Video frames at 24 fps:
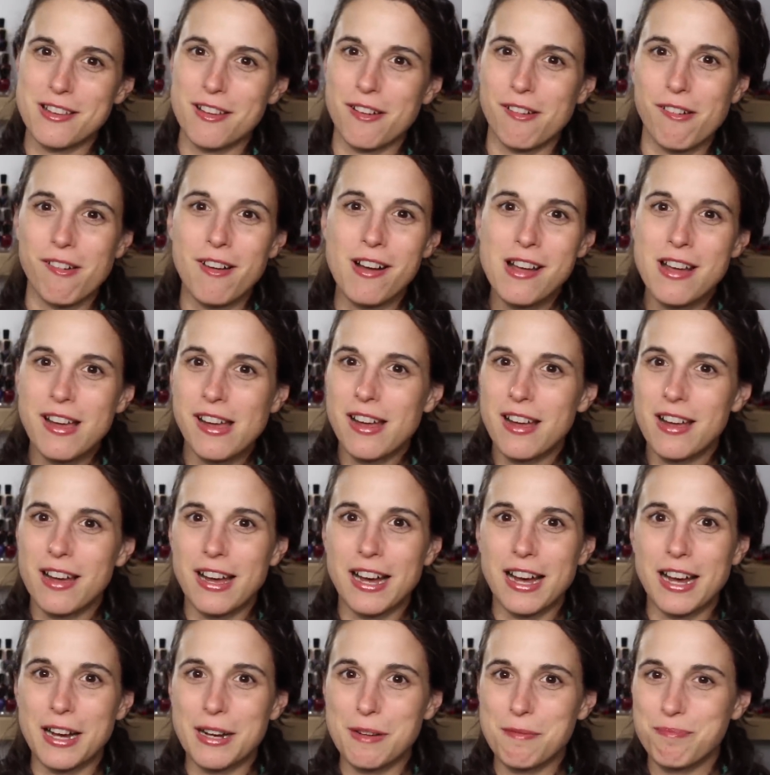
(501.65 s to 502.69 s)
So
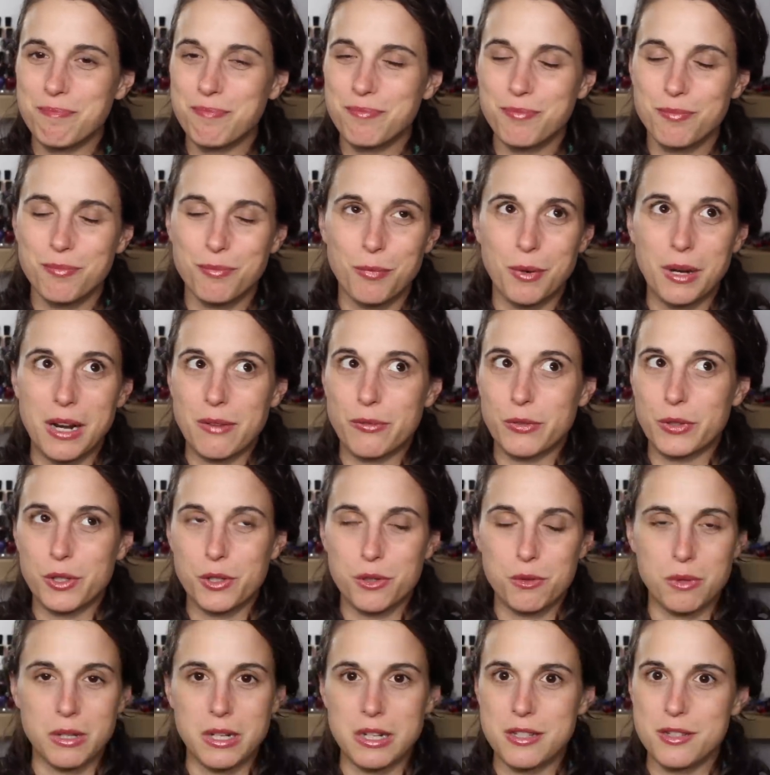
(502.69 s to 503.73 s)
whatever
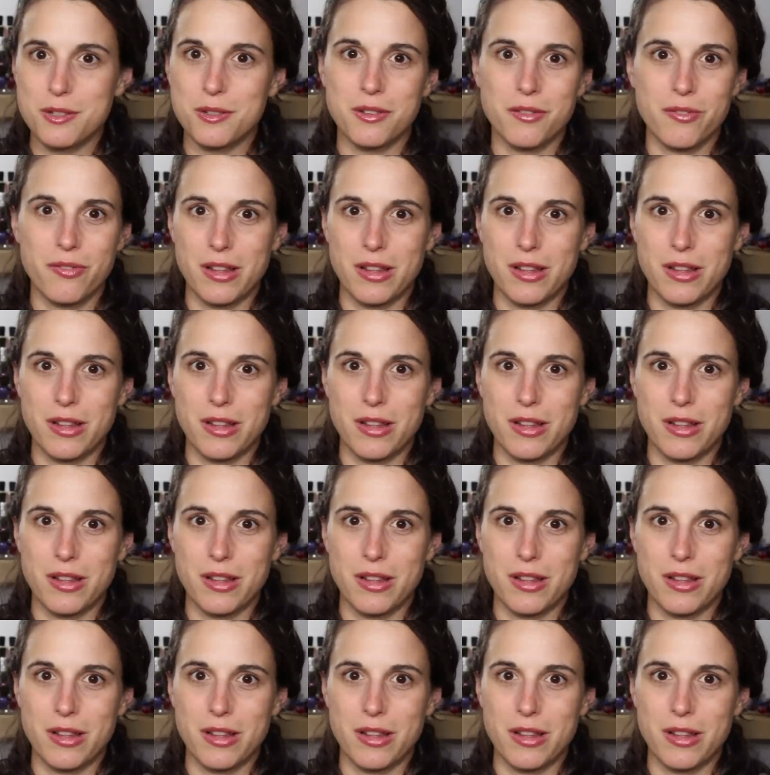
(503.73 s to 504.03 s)
you want to do,